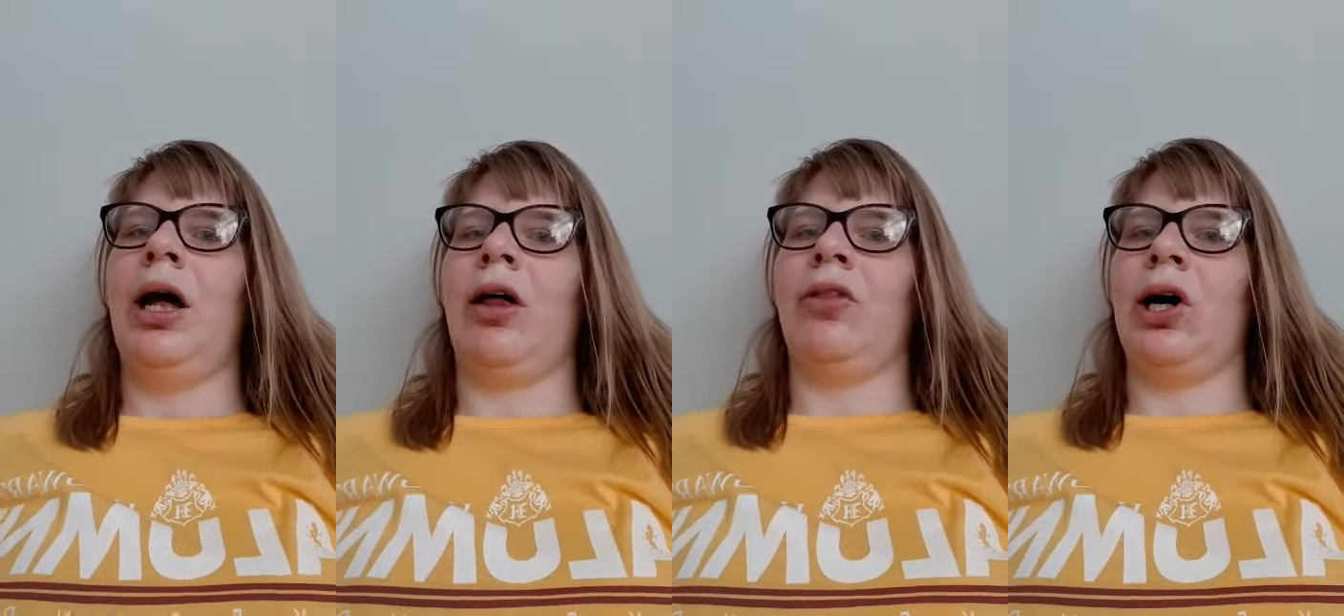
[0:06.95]

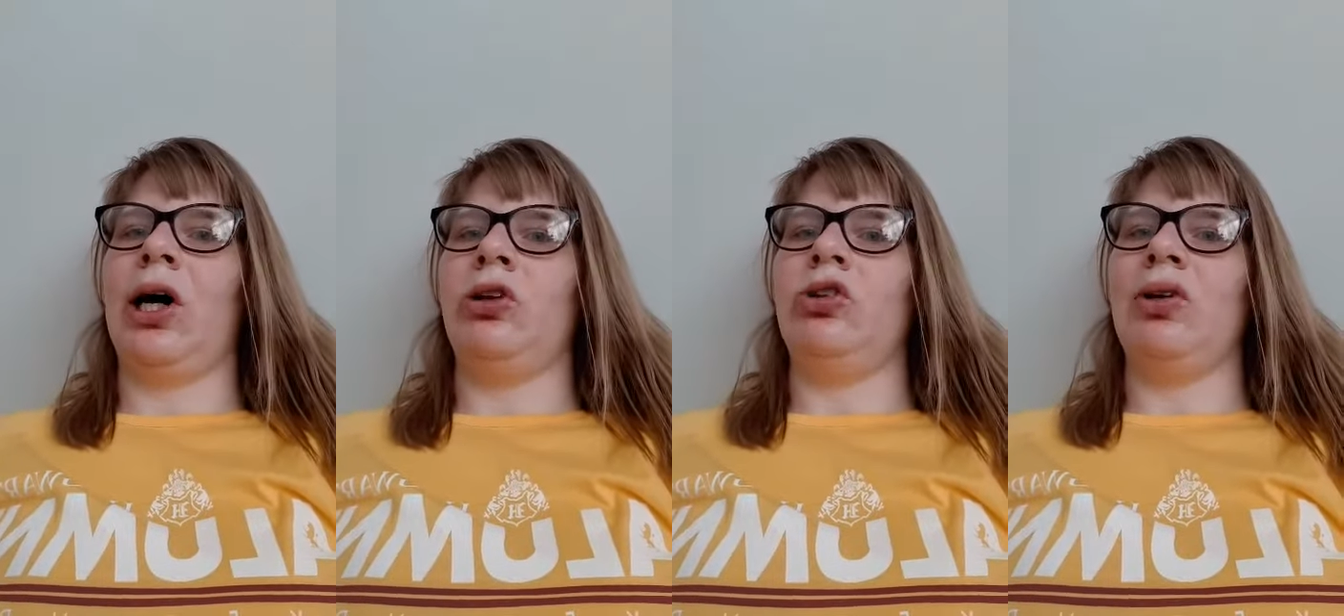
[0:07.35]
I
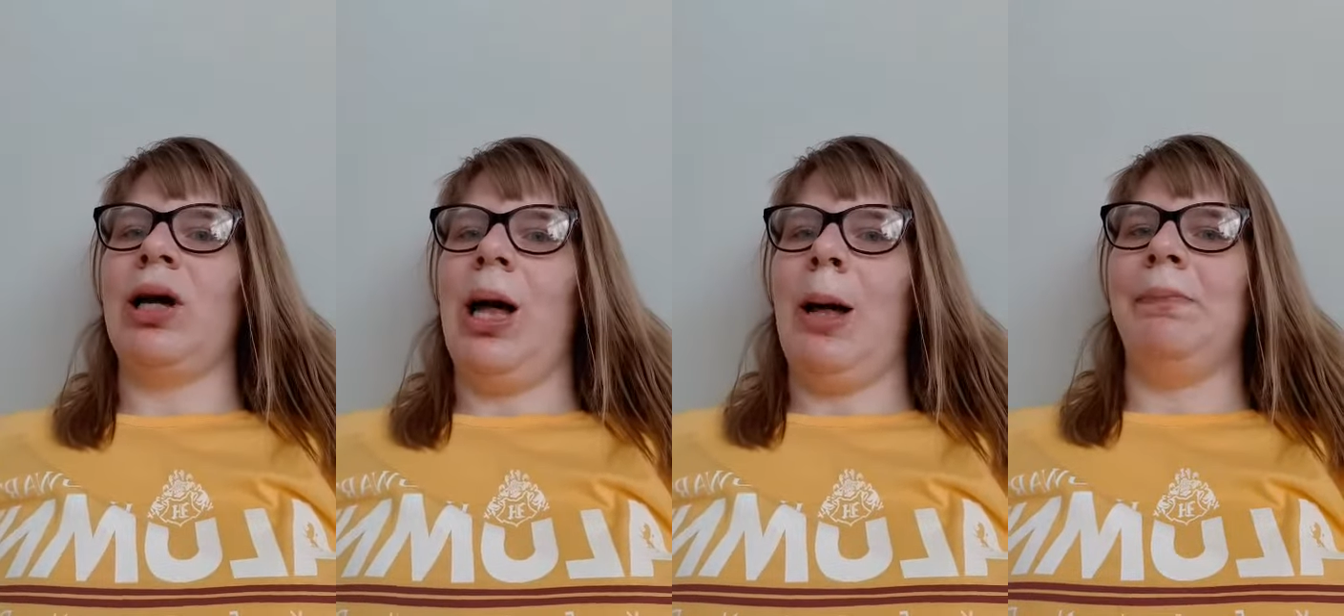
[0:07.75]
thought I'd do
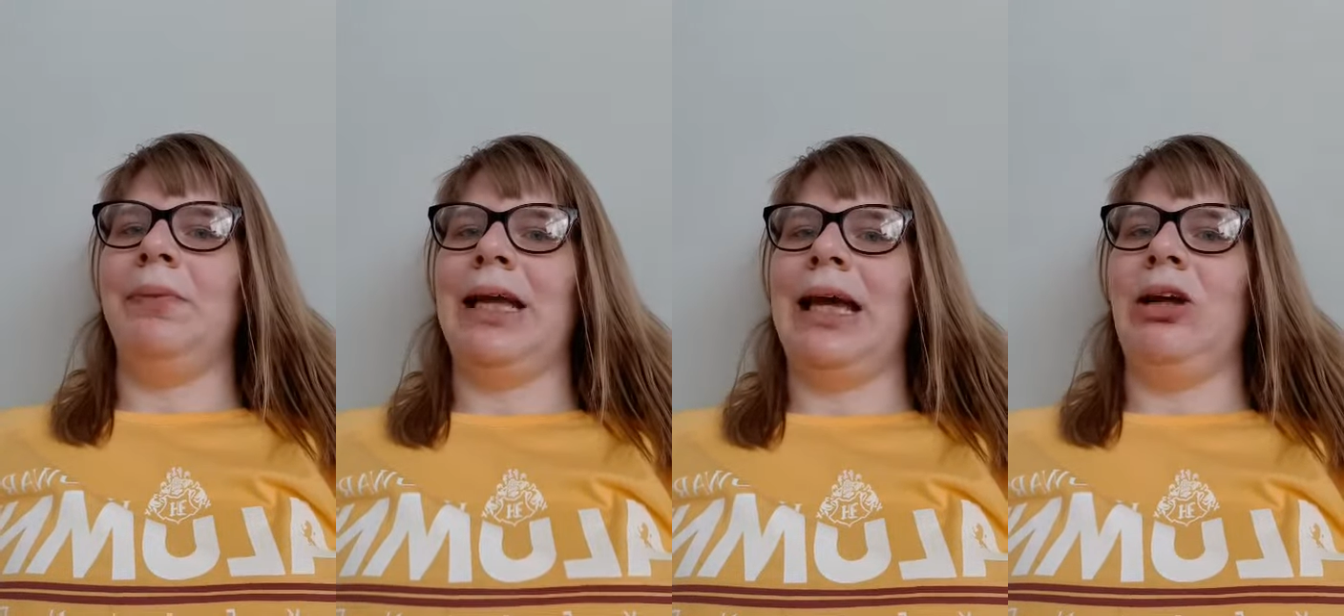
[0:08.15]
an
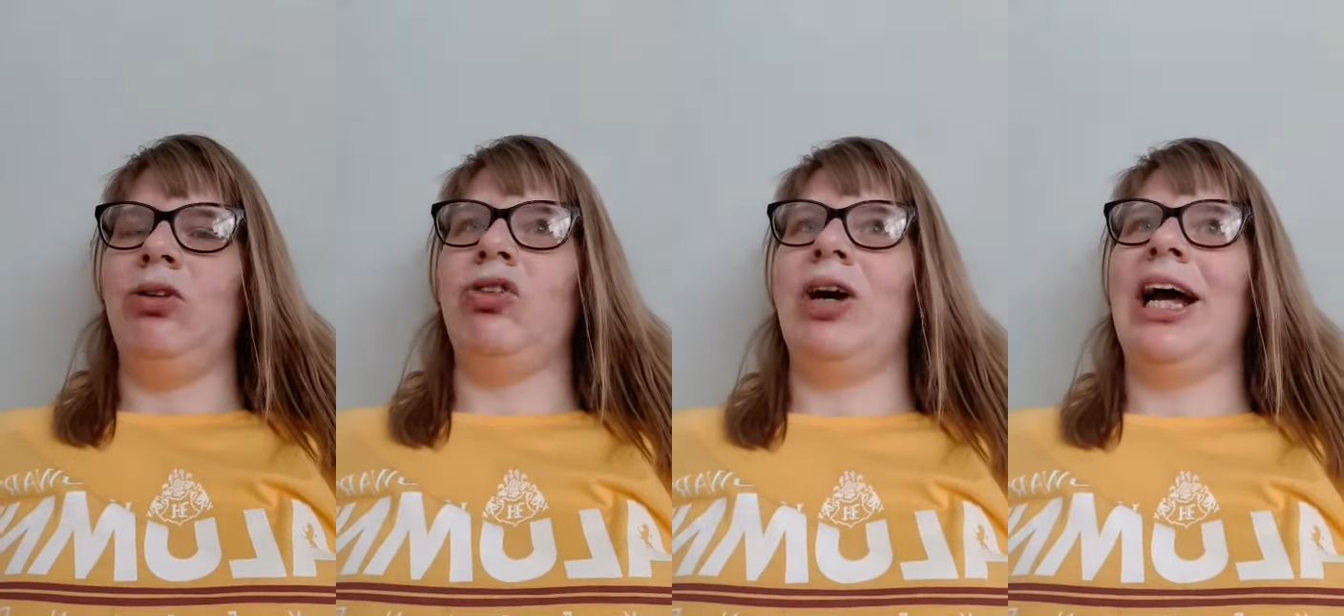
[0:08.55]

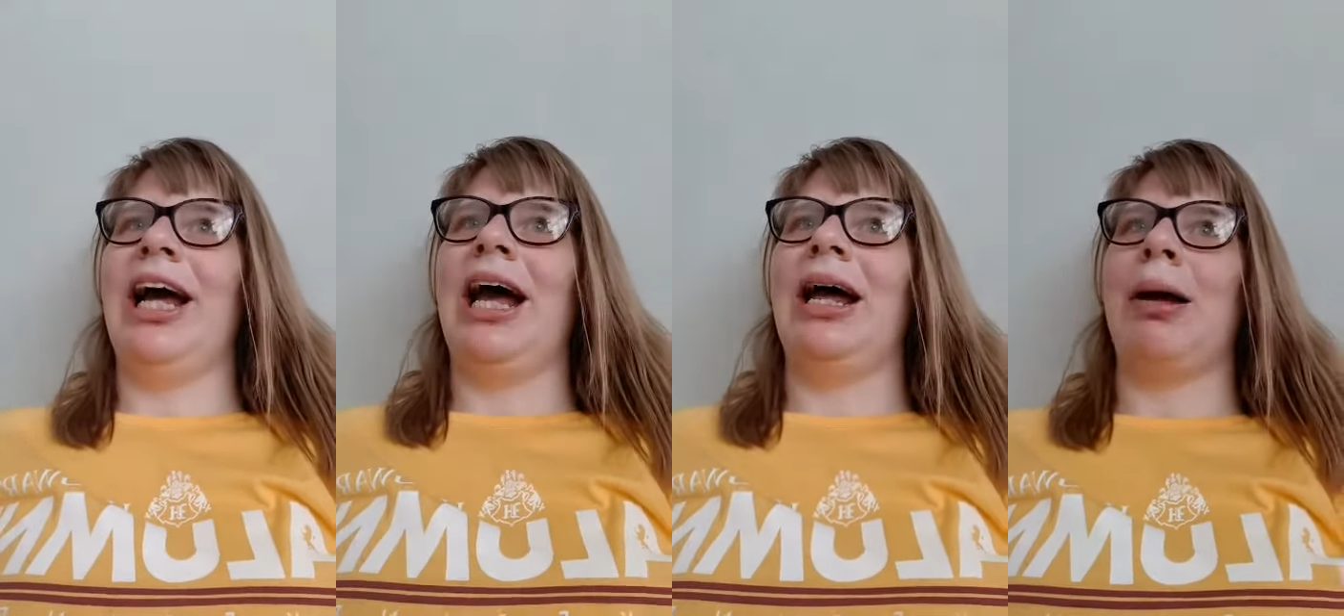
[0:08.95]
update
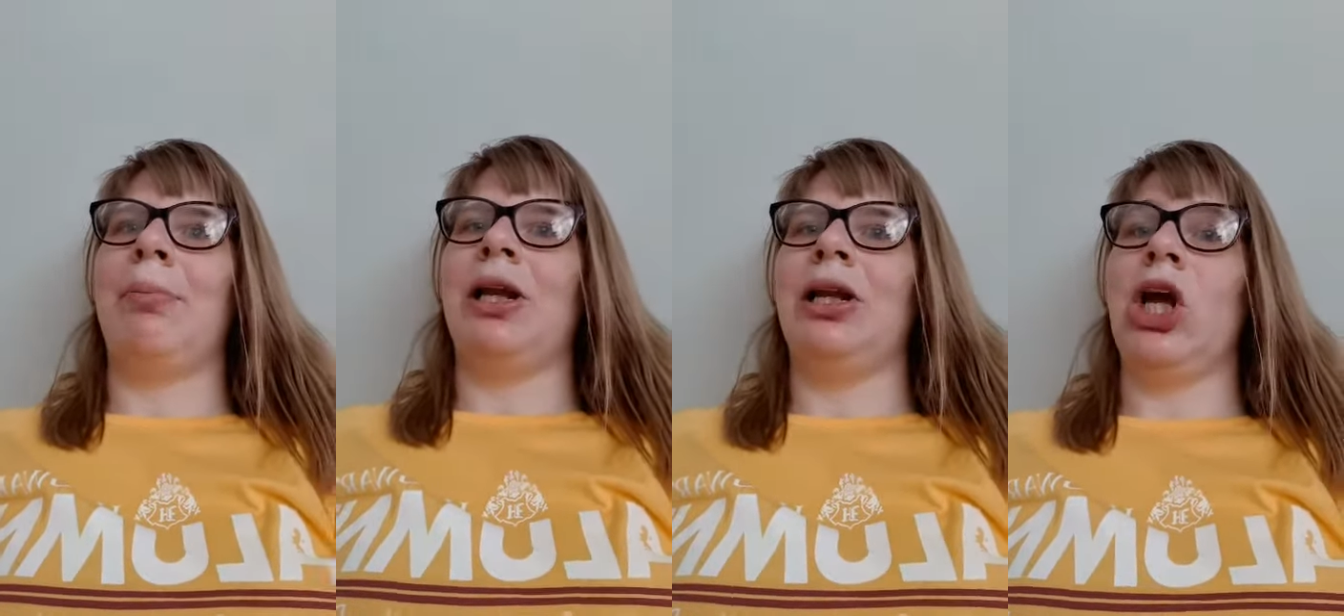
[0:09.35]
what I
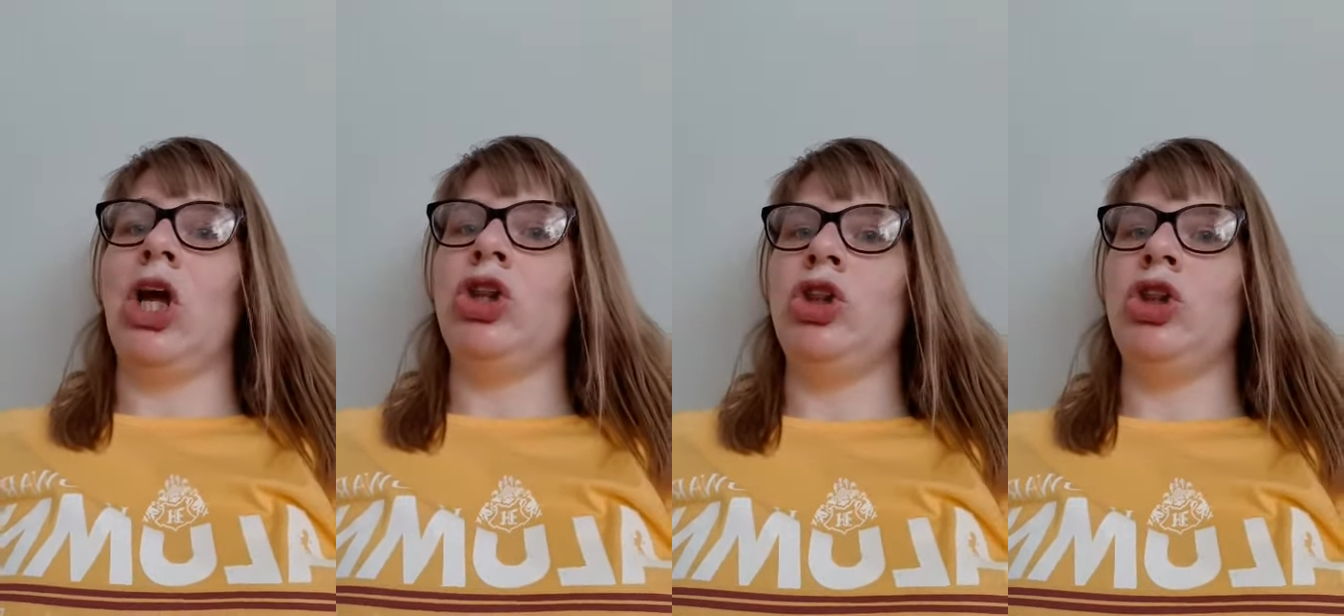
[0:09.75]
have been